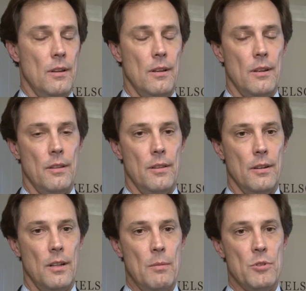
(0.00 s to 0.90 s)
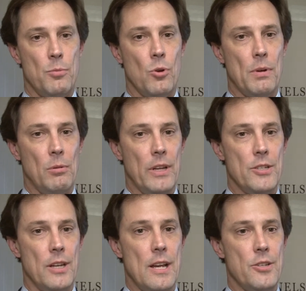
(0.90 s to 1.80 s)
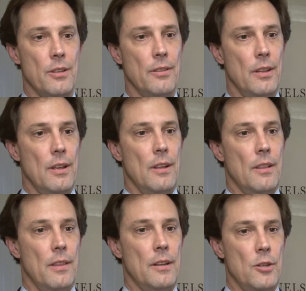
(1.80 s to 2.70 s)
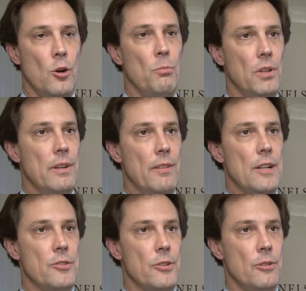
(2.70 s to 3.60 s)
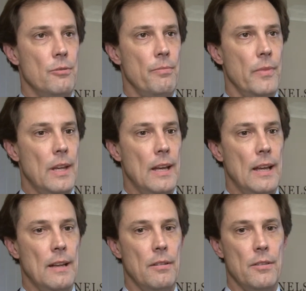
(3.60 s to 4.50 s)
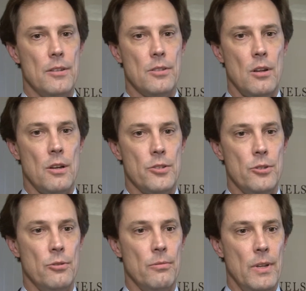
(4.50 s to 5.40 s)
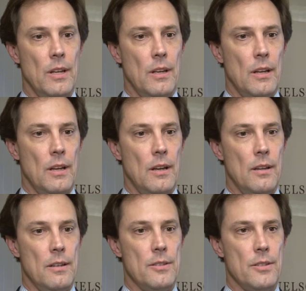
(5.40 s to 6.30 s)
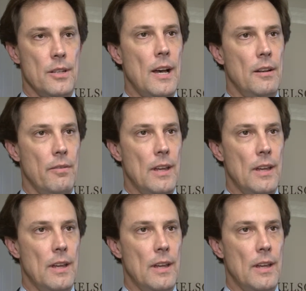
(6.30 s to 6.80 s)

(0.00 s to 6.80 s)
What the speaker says: that claim to support public education that don't believe that's true. And this lawsuit is a sign of